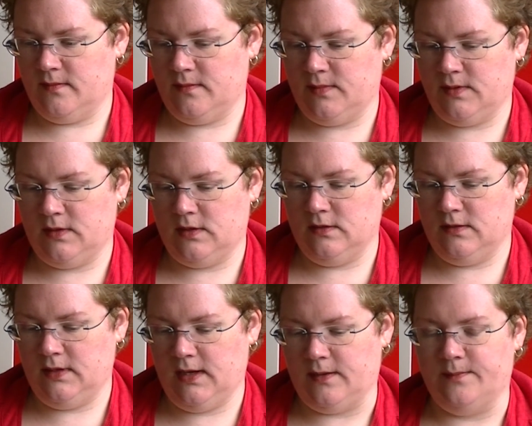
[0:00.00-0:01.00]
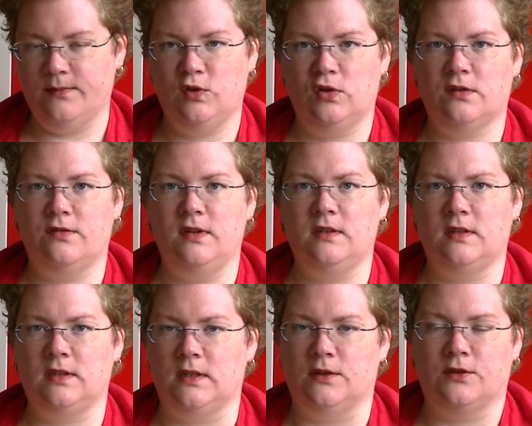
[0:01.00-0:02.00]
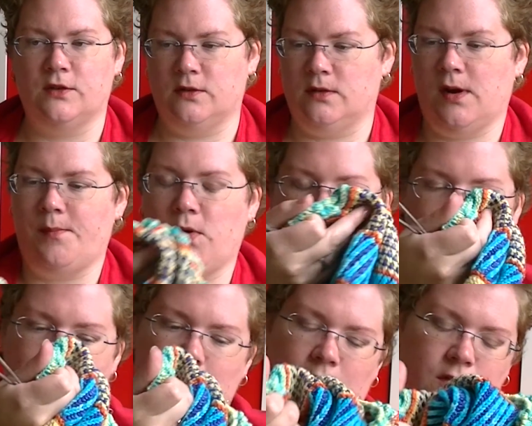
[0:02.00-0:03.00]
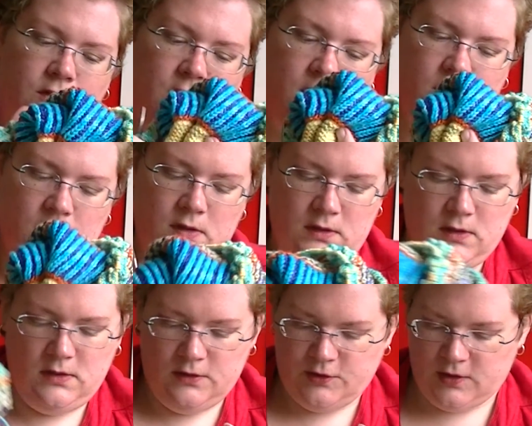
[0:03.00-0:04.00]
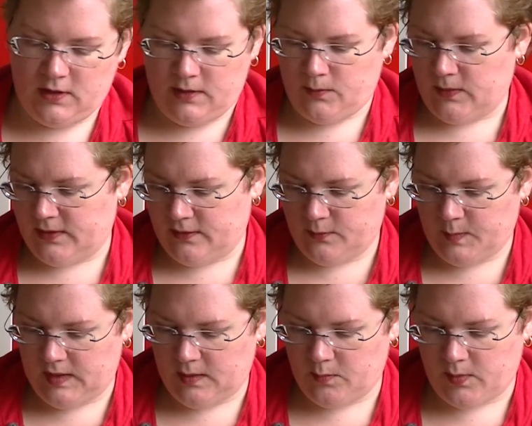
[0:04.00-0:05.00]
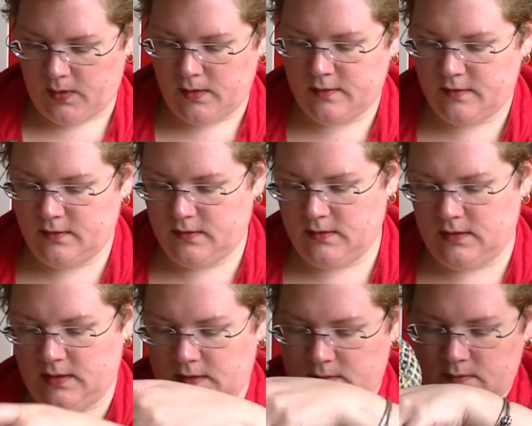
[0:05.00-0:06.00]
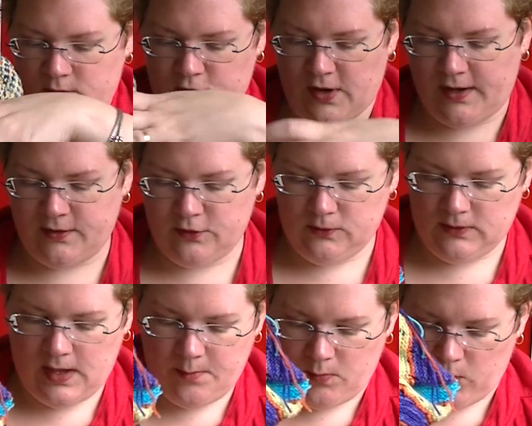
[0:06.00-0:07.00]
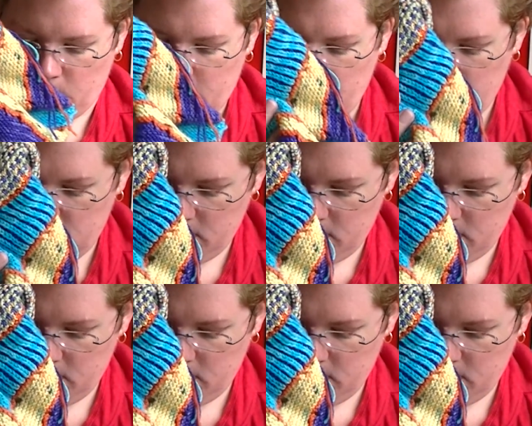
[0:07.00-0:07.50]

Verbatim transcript: but yeah Tour de is here so I'm all also juggling with the spinning part and trying to do that more